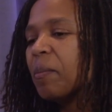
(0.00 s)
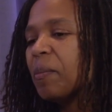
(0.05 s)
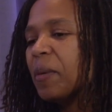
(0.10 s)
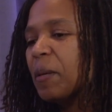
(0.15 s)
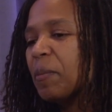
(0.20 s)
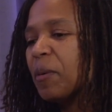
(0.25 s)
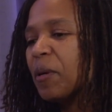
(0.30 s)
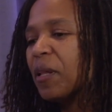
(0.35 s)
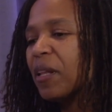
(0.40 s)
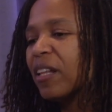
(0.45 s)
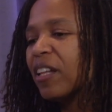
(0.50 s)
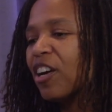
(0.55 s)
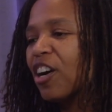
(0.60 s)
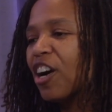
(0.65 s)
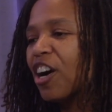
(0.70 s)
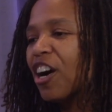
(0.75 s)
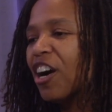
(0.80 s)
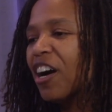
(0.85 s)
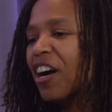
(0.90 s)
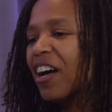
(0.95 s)
People
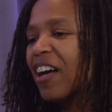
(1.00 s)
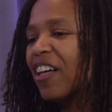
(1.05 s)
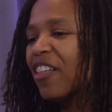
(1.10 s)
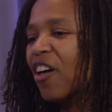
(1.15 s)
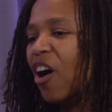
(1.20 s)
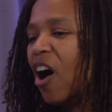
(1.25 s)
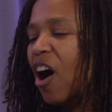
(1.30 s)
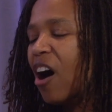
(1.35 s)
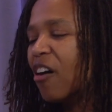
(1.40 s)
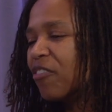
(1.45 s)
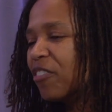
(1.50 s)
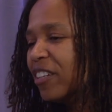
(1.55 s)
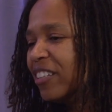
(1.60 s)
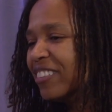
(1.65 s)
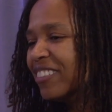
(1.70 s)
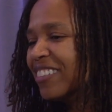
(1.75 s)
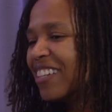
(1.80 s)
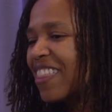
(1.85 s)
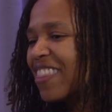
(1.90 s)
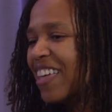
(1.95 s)

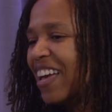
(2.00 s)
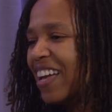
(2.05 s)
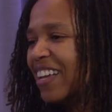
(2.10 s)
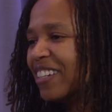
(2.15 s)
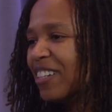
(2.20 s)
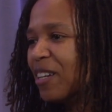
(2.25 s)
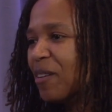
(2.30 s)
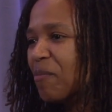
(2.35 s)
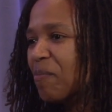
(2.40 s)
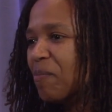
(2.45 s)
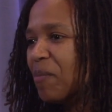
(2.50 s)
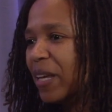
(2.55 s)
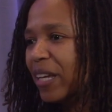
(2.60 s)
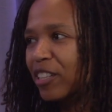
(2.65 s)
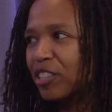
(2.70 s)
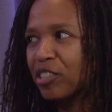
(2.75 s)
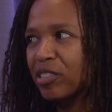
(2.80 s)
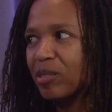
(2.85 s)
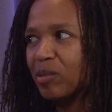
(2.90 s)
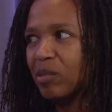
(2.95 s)
often then make
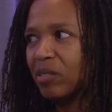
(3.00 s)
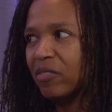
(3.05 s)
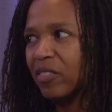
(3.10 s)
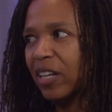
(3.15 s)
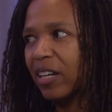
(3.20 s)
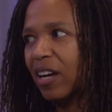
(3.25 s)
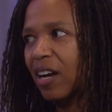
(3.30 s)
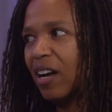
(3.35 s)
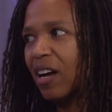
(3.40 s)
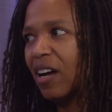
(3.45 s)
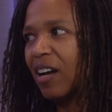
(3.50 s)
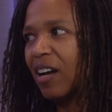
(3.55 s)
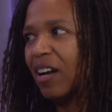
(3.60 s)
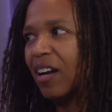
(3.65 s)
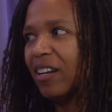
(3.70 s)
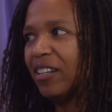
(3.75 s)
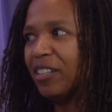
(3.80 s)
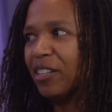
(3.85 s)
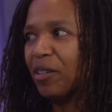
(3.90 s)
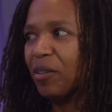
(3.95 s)
a slew of like,
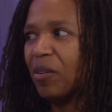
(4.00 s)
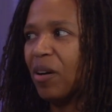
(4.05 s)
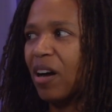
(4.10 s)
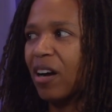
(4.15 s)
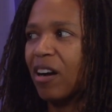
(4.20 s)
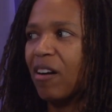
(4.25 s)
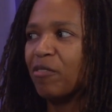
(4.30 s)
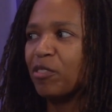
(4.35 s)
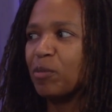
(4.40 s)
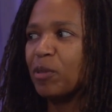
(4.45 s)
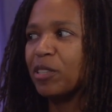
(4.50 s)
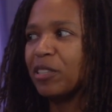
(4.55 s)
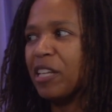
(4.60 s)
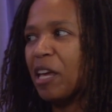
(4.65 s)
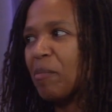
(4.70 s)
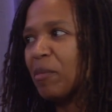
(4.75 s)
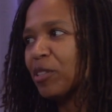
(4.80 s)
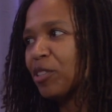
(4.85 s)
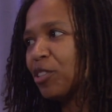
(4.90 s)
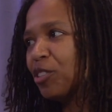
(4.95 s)
you know, uncomfortable
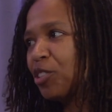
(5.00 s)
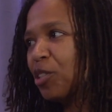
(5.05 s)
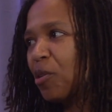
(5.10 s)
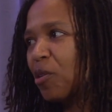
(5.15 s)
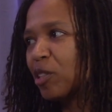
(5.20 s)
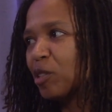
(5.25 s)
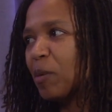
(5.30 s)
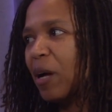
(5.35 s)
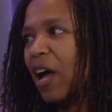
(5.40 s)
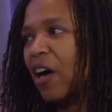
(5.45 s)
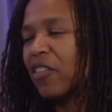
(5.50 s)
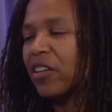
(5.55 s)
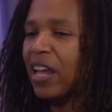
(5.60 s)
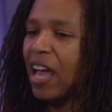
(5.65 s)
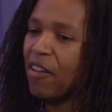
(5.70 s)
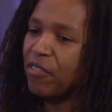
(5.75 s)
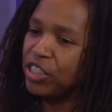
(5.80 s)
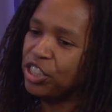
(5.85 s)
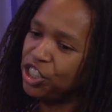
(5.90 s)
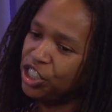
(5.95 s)
statements or jokes about how they
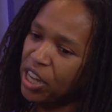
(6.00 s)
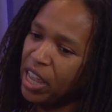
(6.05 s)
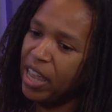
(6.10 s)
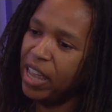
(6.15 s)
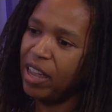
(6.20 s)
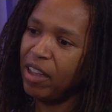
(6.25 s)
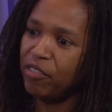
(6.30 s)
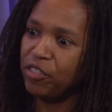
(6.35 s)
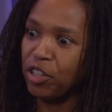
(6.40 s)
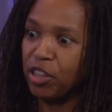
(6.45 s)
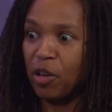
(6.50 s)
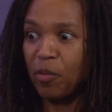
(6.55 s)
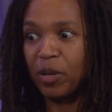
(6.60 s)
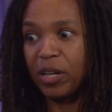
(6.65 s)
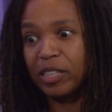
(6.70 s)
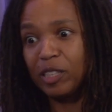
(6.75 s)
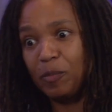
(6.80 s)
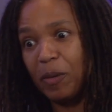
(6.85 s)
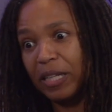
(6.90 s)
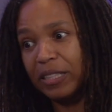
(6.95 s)
haven't shaved or they
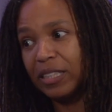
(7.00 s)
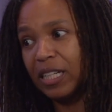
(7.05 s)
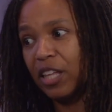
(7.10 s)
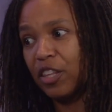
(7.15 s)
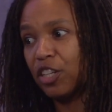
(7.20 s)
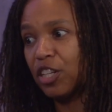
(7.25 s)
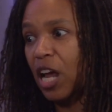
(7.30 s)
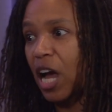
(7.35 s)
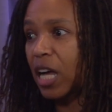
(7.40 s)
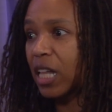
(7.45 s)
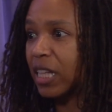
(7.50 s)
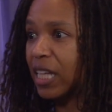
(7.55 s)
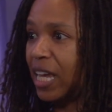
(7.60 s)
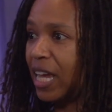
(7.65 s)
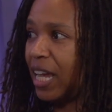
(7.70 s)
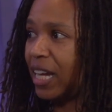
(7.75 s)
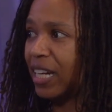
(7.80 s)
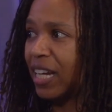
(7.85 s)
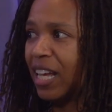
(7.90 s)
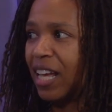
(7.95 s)
weren't expecting it and they're not
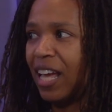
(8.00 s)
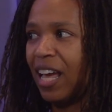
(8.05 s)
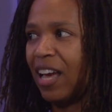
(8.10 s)
clean.